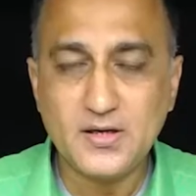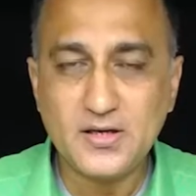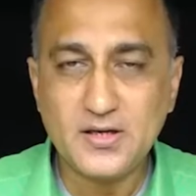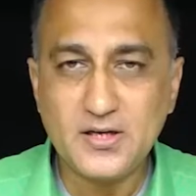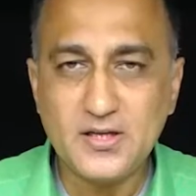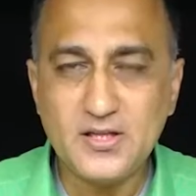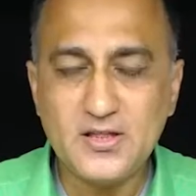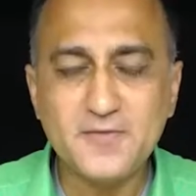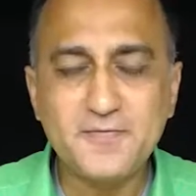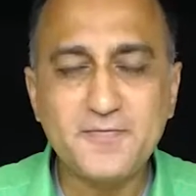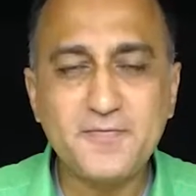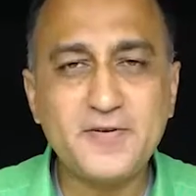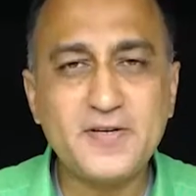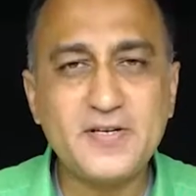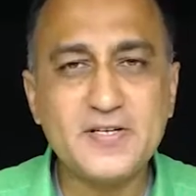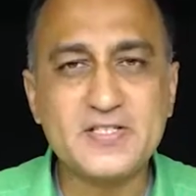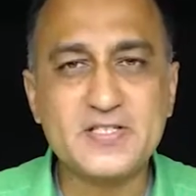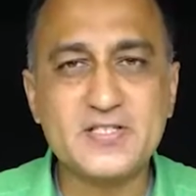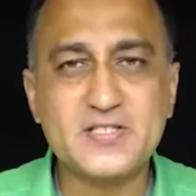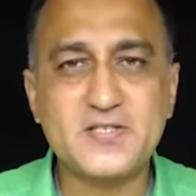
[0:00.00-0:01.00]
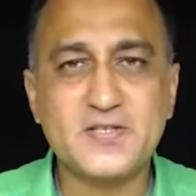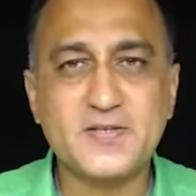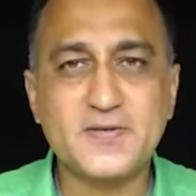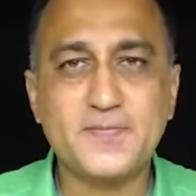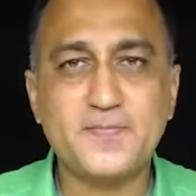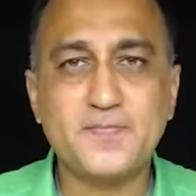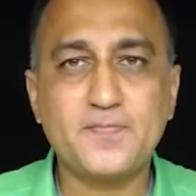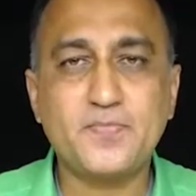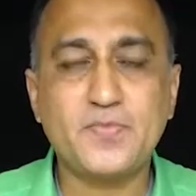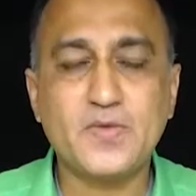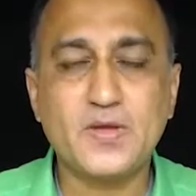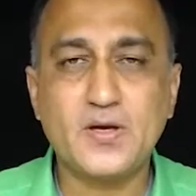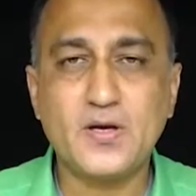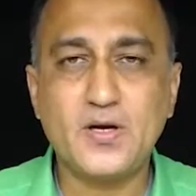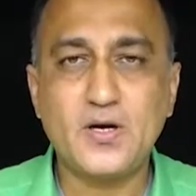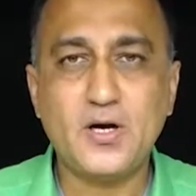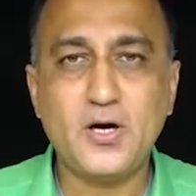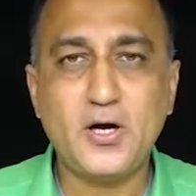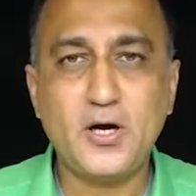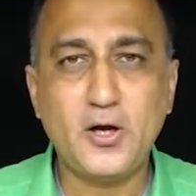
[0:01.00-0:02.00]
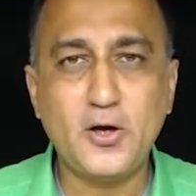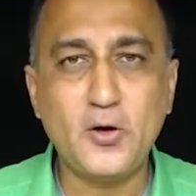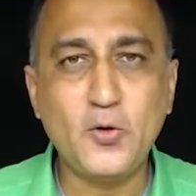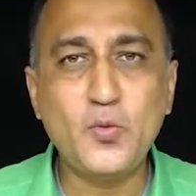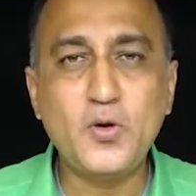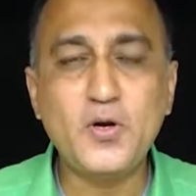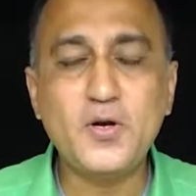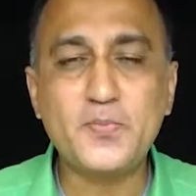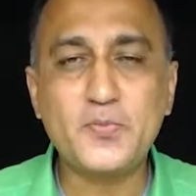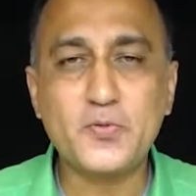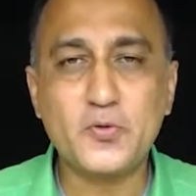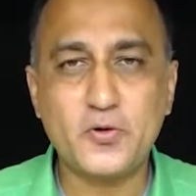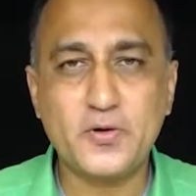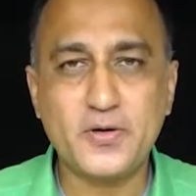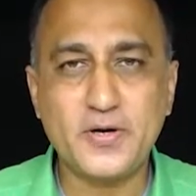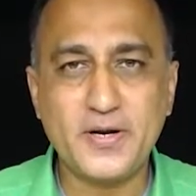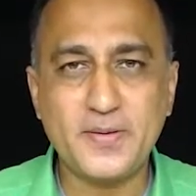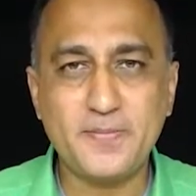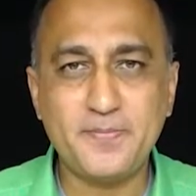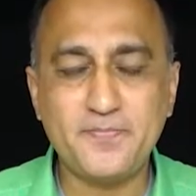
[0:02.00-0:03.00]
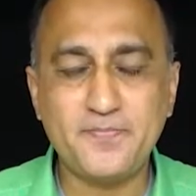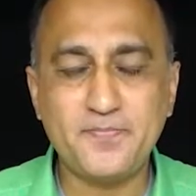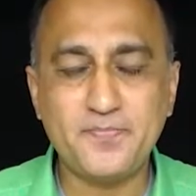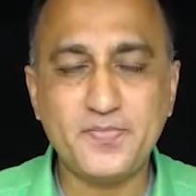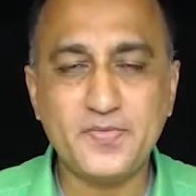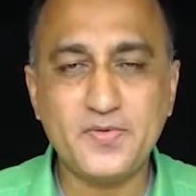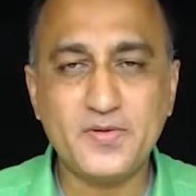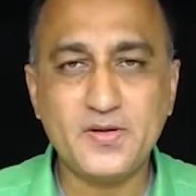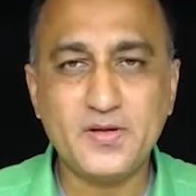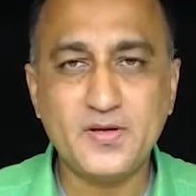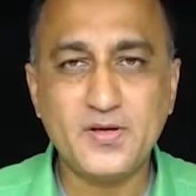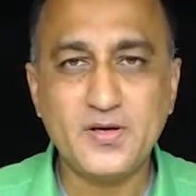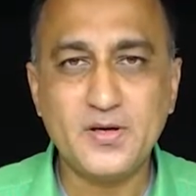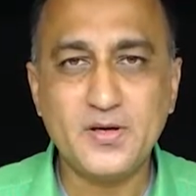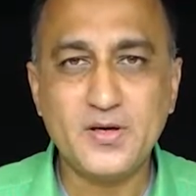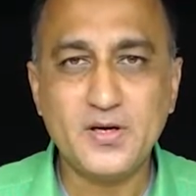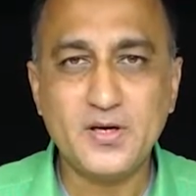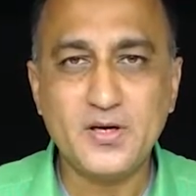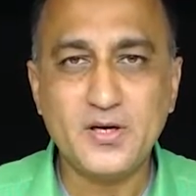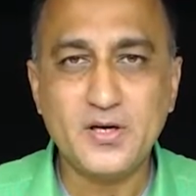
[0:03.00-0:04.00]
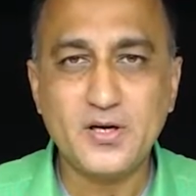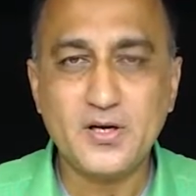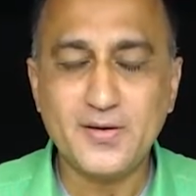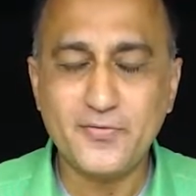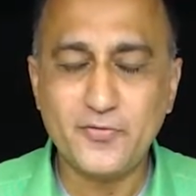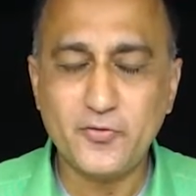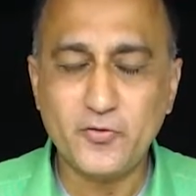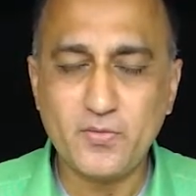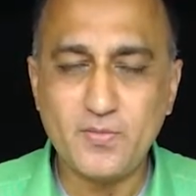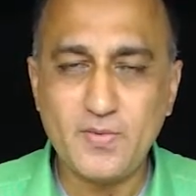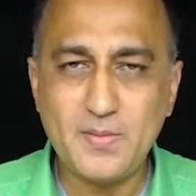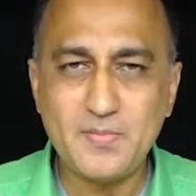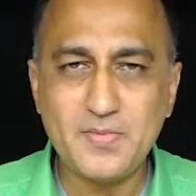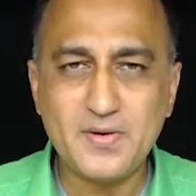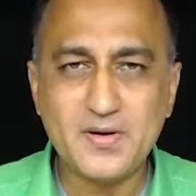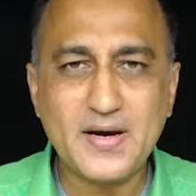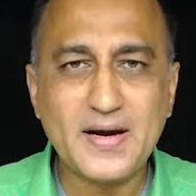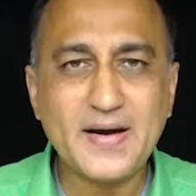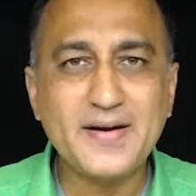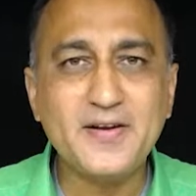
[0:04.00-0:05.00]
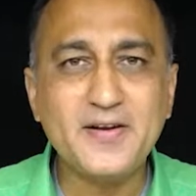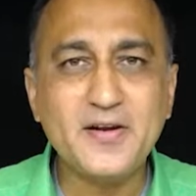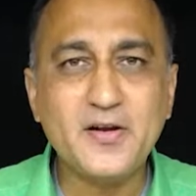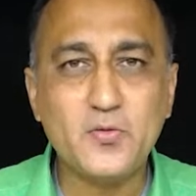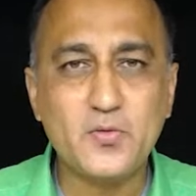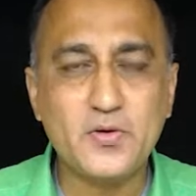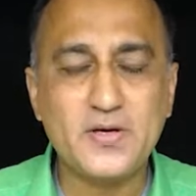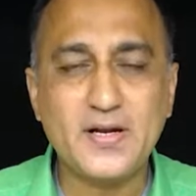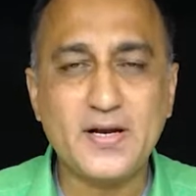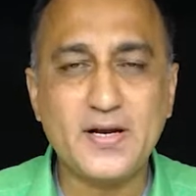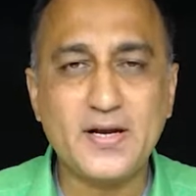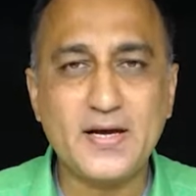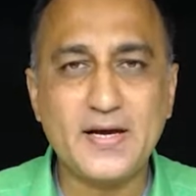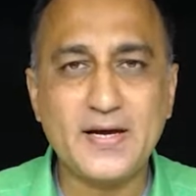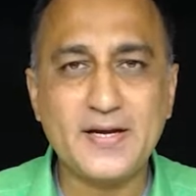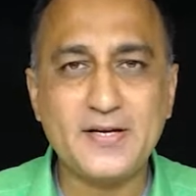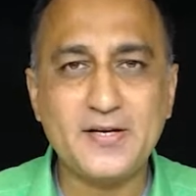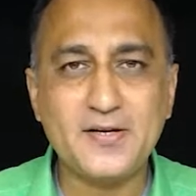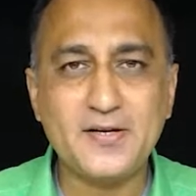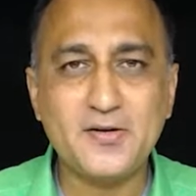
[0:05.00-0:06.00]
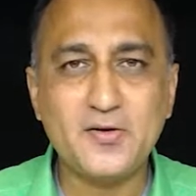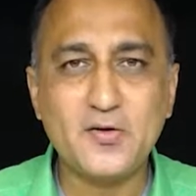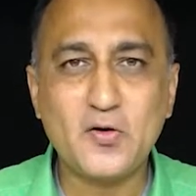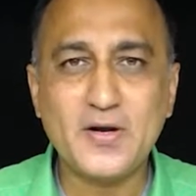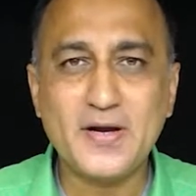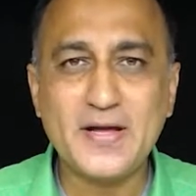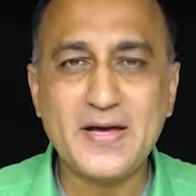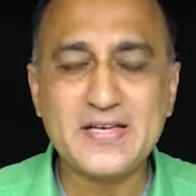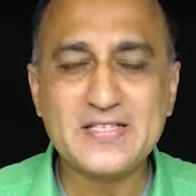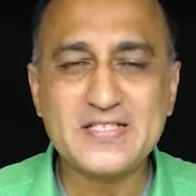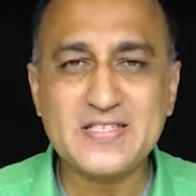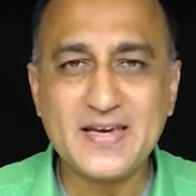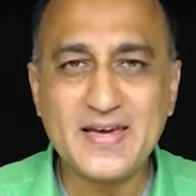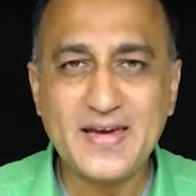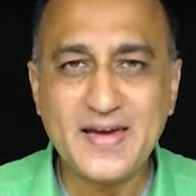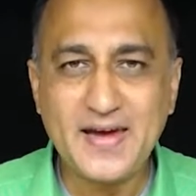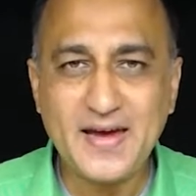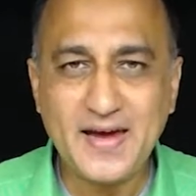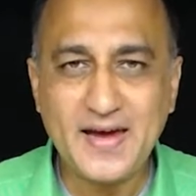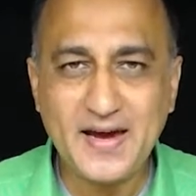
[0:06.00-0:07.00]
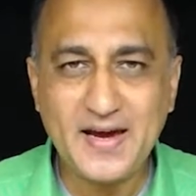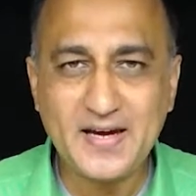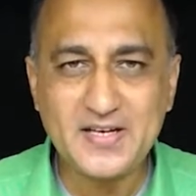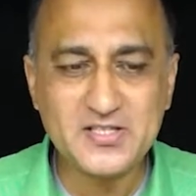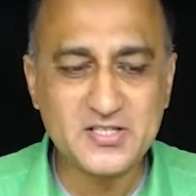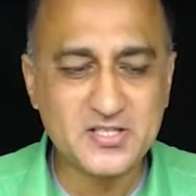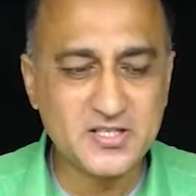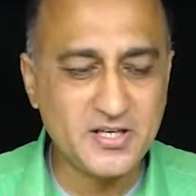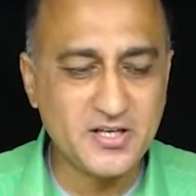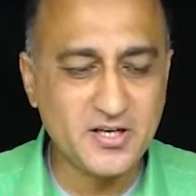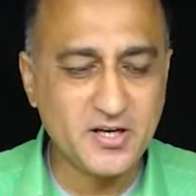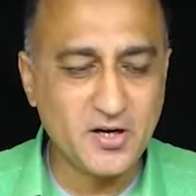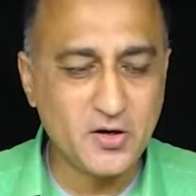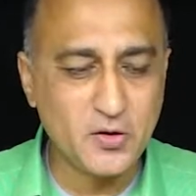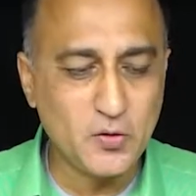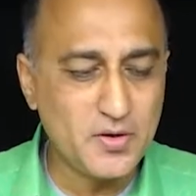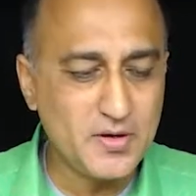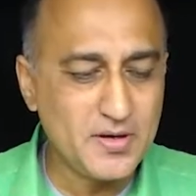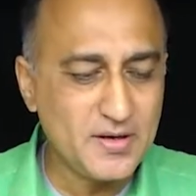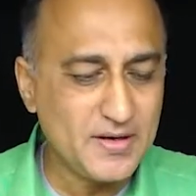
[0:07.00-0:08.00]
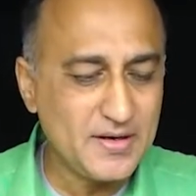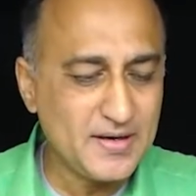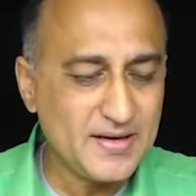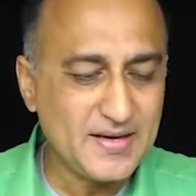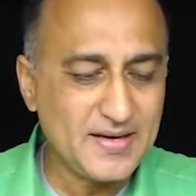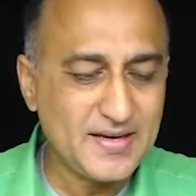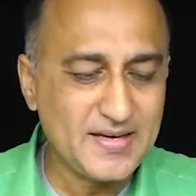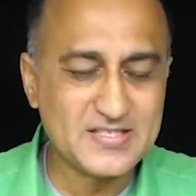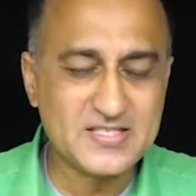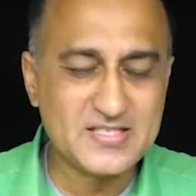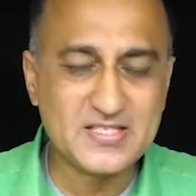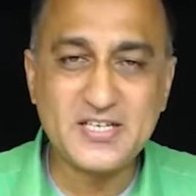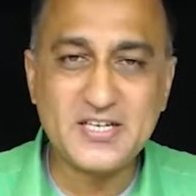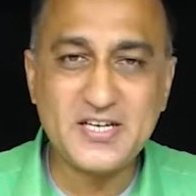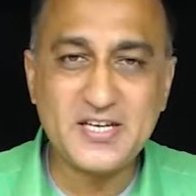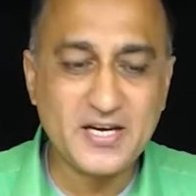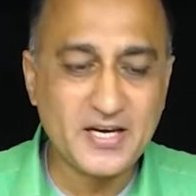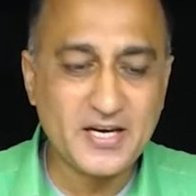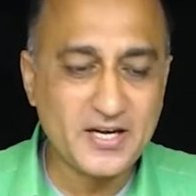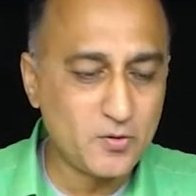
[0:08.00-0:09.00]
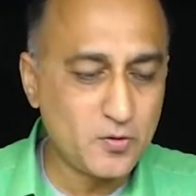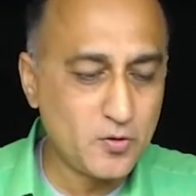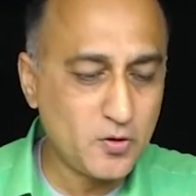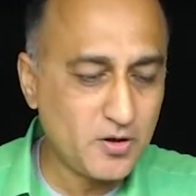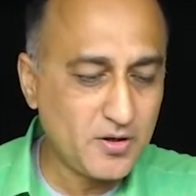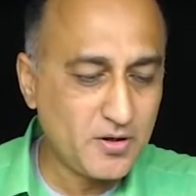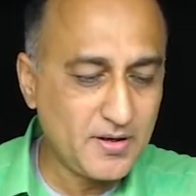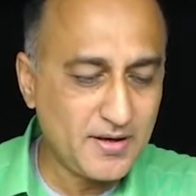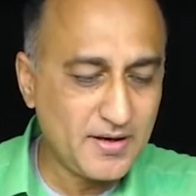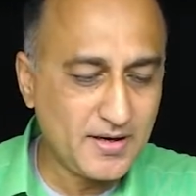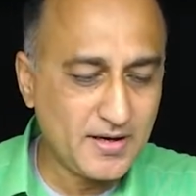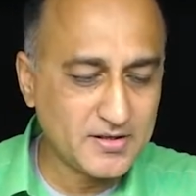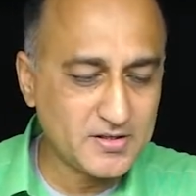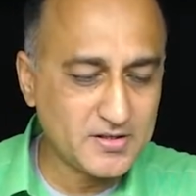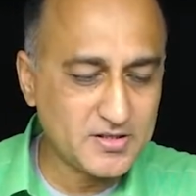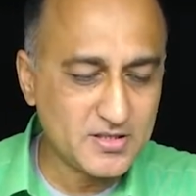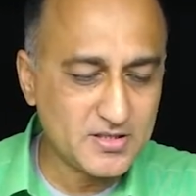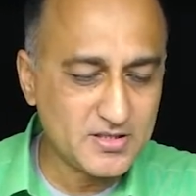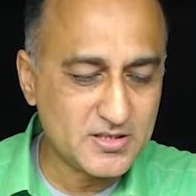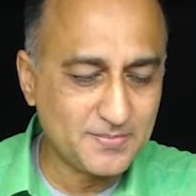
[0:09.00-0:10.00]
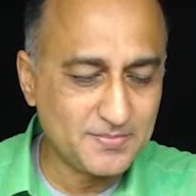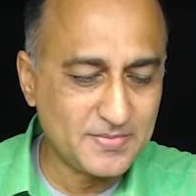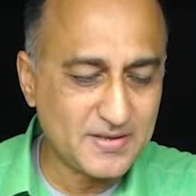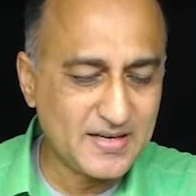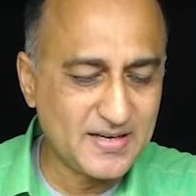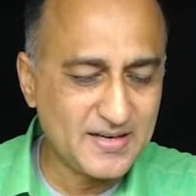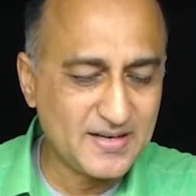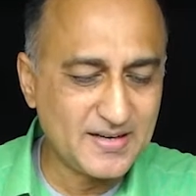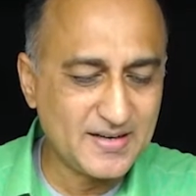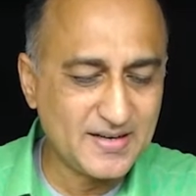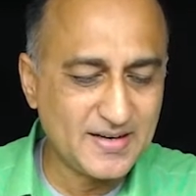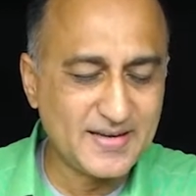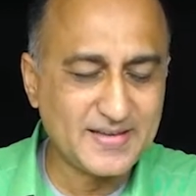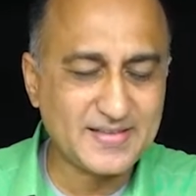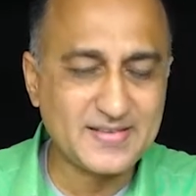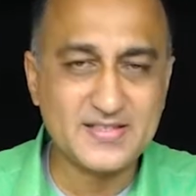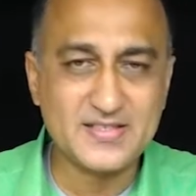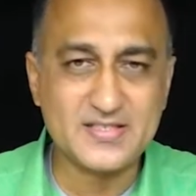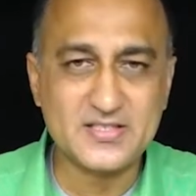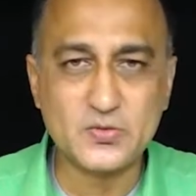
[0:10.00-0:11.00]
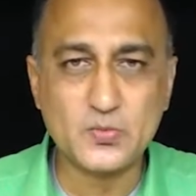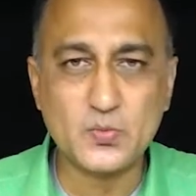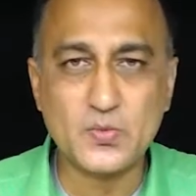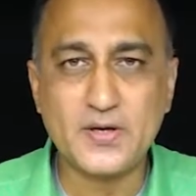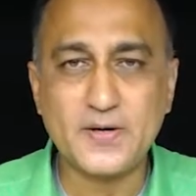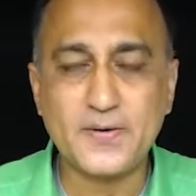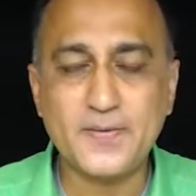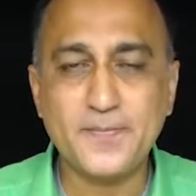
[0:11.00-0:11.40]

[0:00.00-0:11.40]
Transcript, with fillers: In the first Hello World program, if you remember, I had included a line called as hash include stdio.h, something like this one.